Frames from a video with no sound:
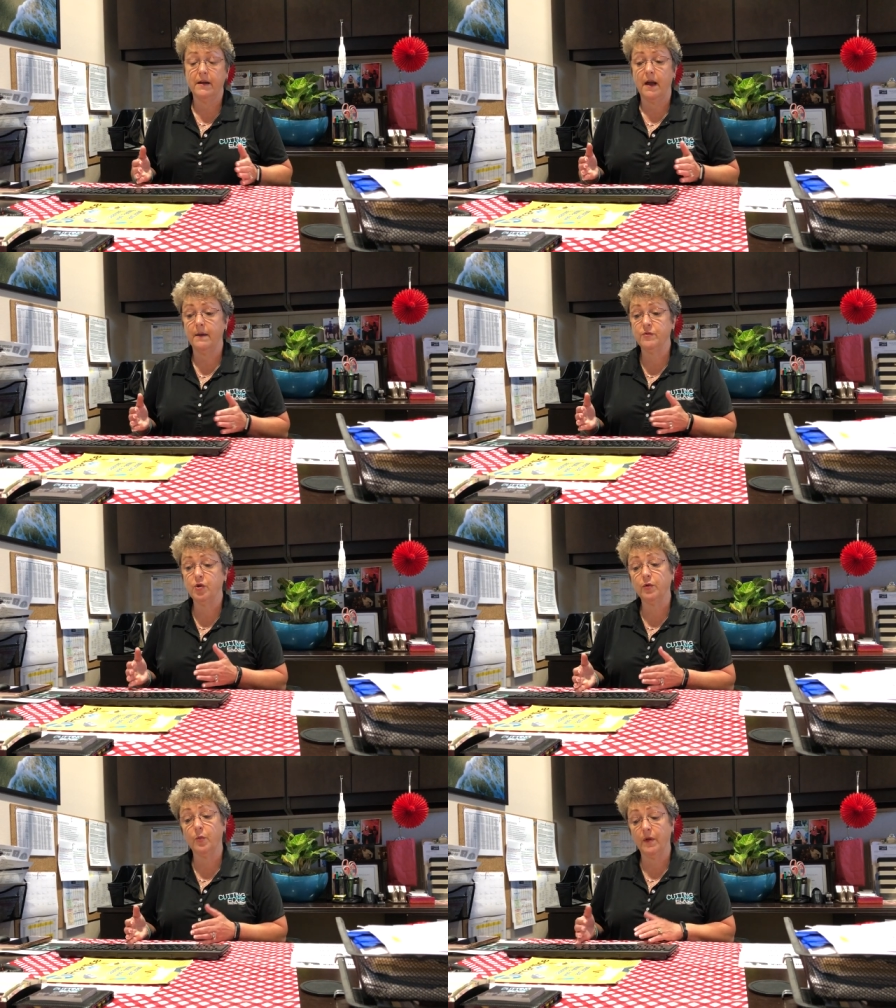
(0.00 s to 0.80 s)
um,
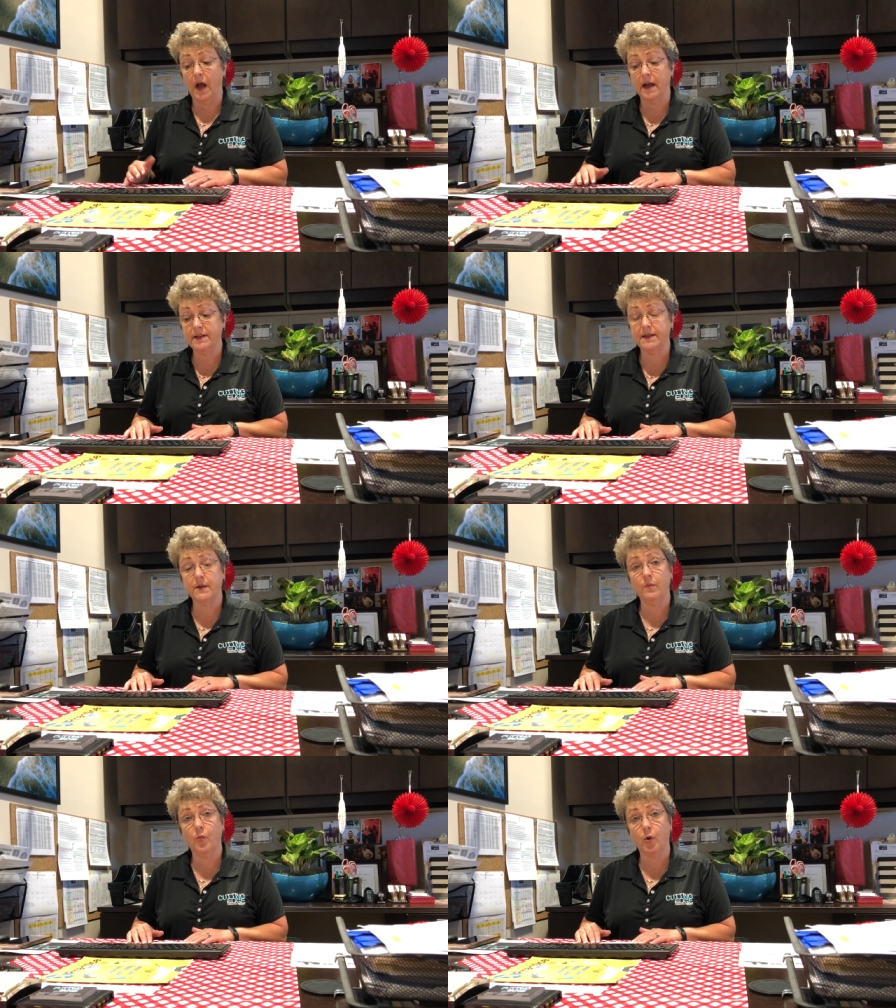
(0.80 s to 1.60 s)
children with
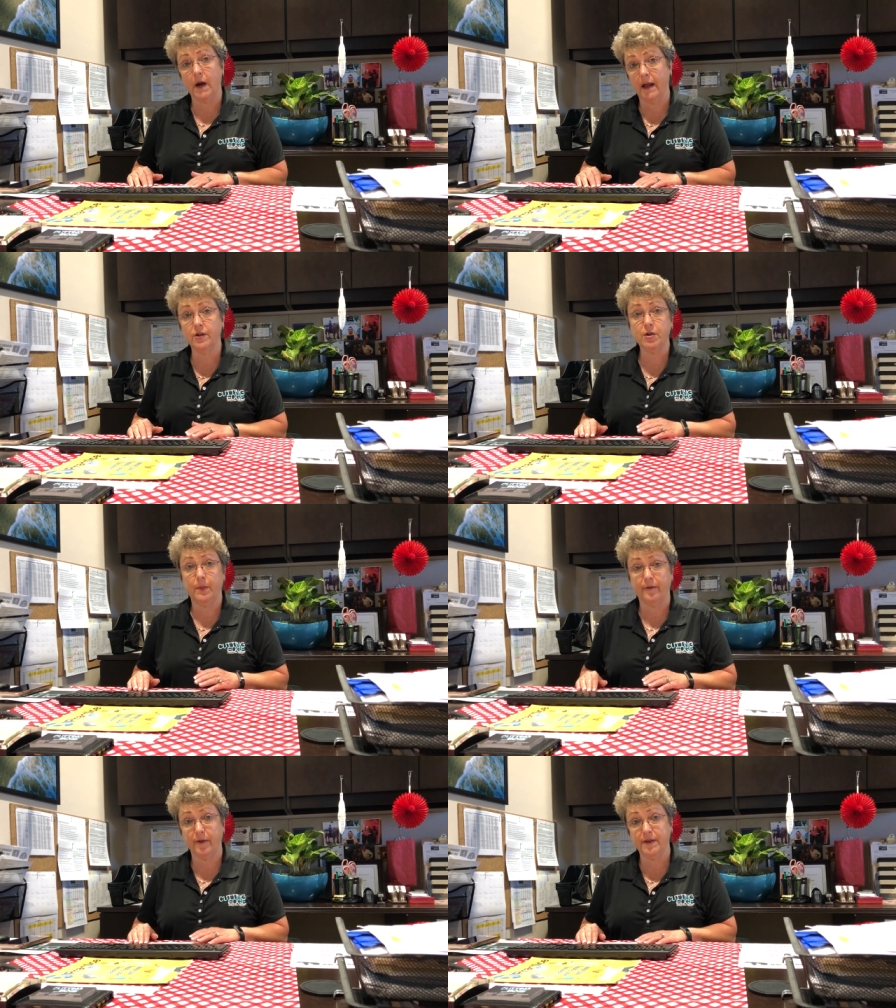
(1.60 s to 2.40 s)
autism were
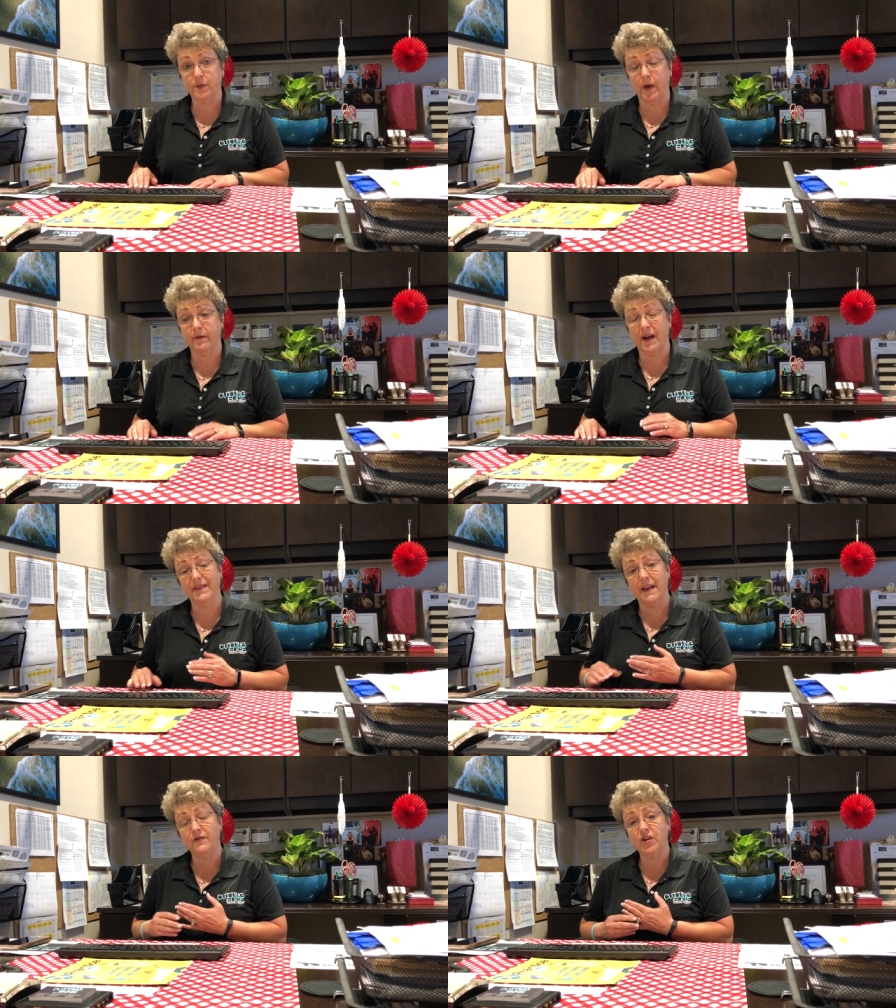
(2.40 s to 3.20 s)
eligible for this waiver
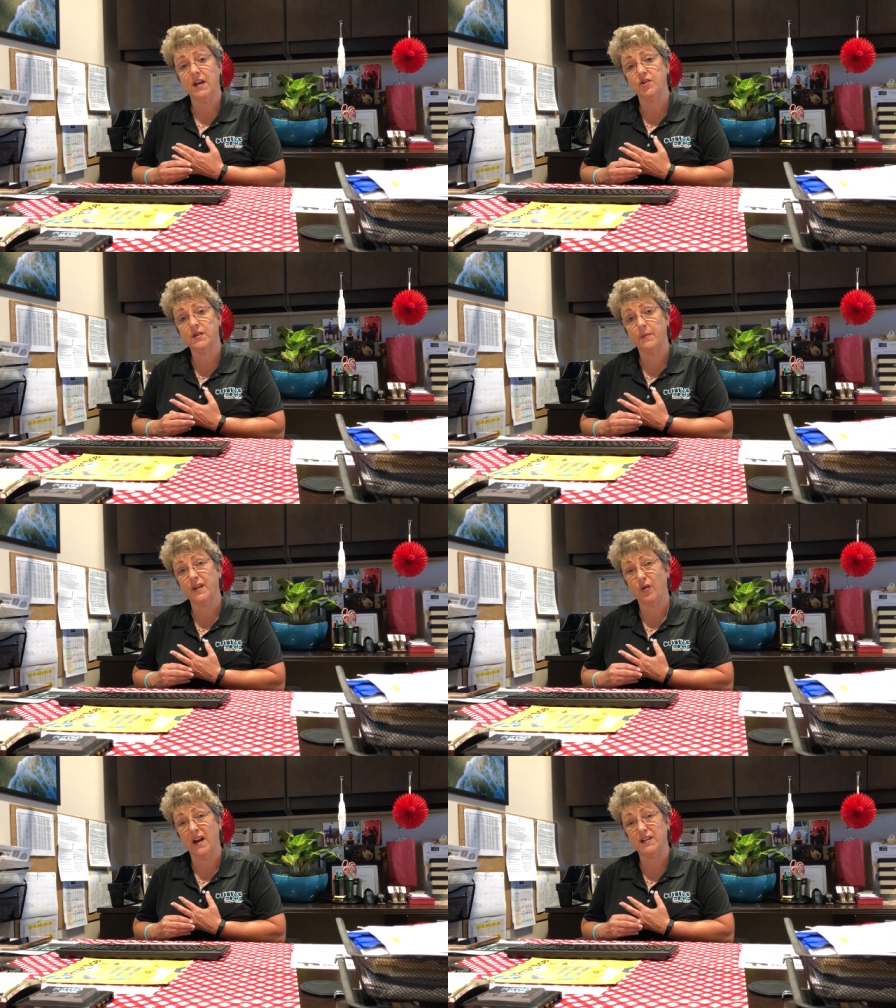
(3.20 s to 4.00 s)
and they've changed some of
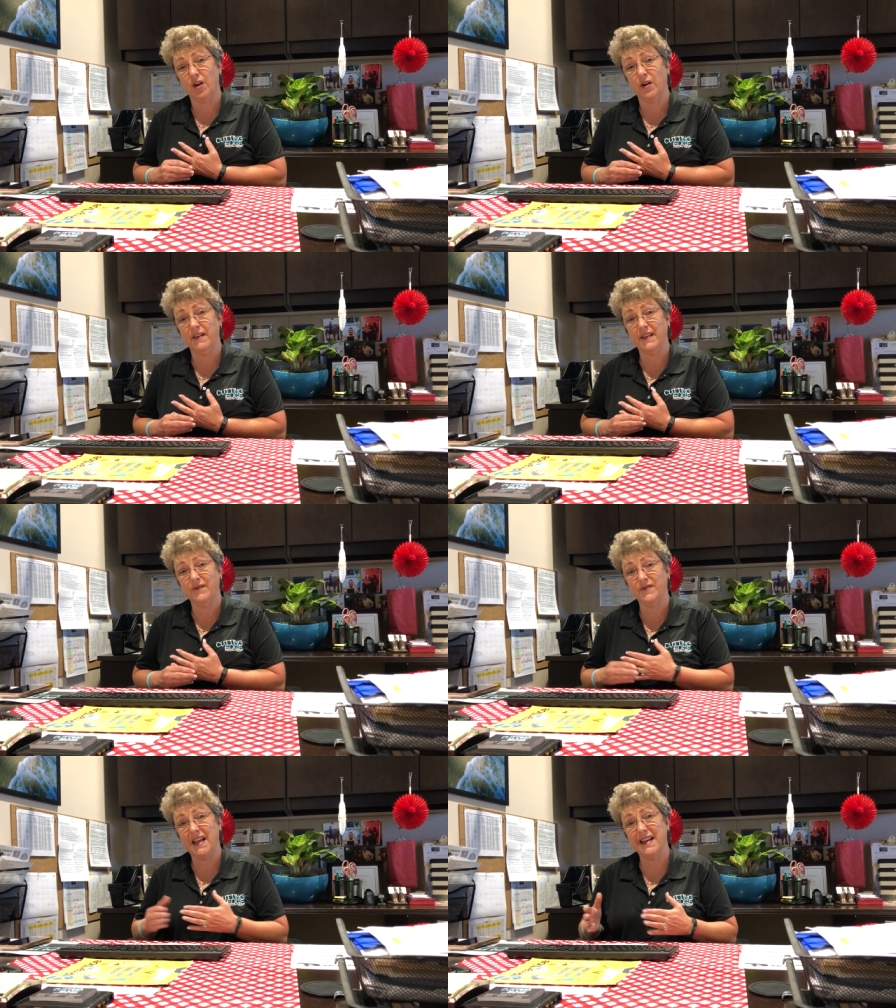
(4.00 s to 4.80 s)
the criteria and
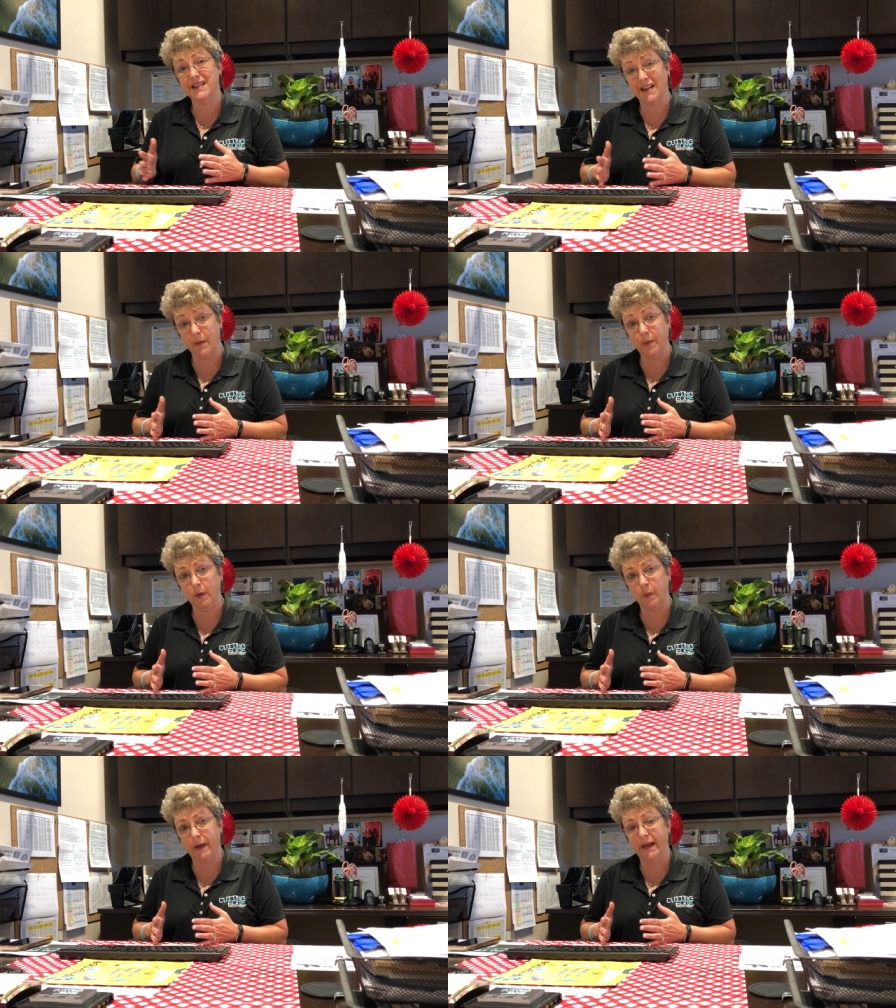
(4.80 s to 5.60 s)
they've tightened it up a
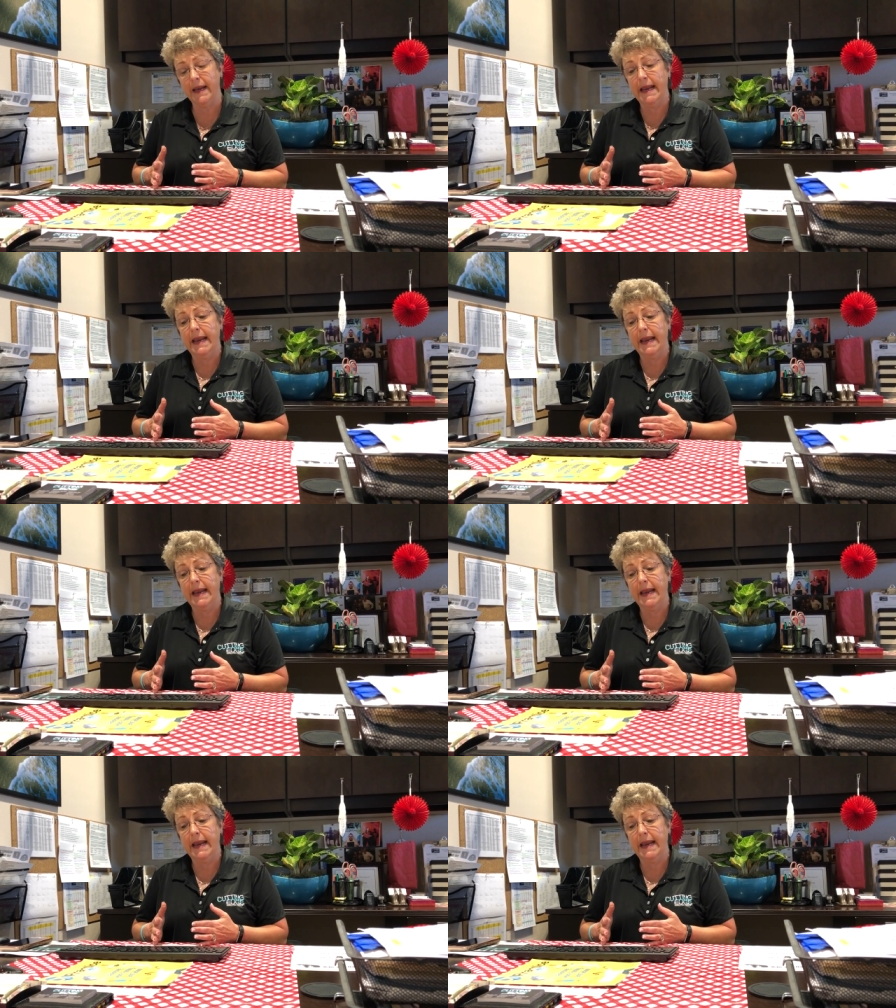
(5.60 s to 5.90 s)
little bit.